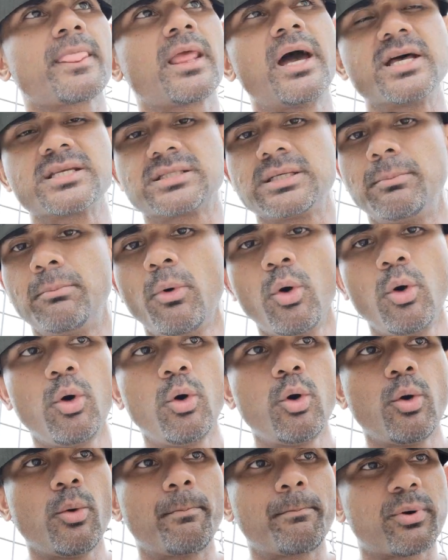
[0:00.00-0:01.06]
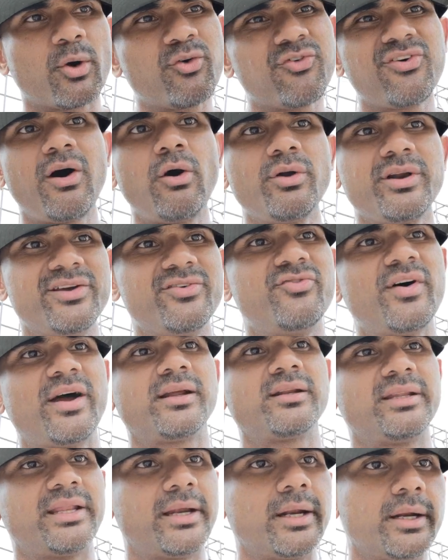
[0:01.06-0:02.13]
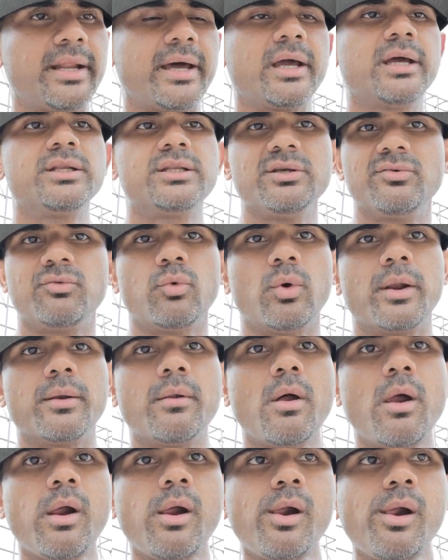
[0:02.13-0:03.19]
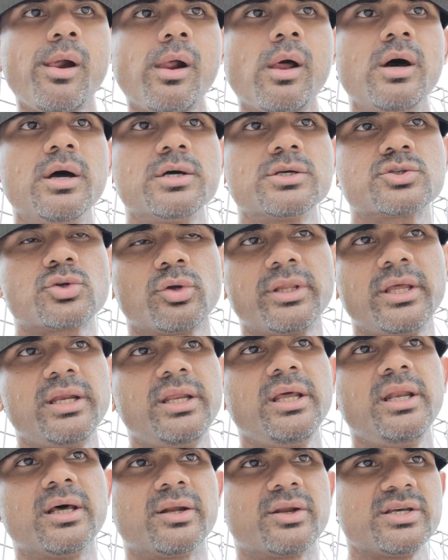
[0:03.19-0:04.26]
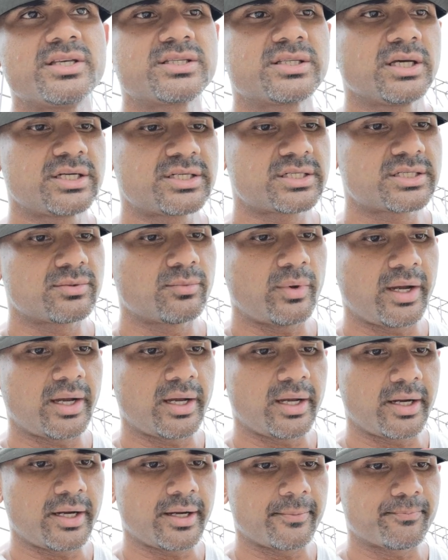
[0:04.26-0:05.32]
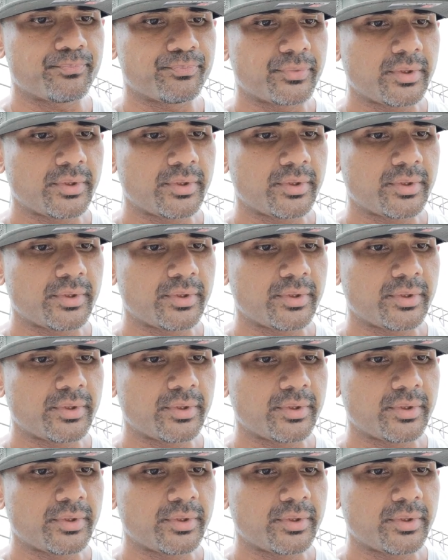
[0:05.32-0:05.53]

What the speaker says: has a more profound effect than a negative one. So they did a research where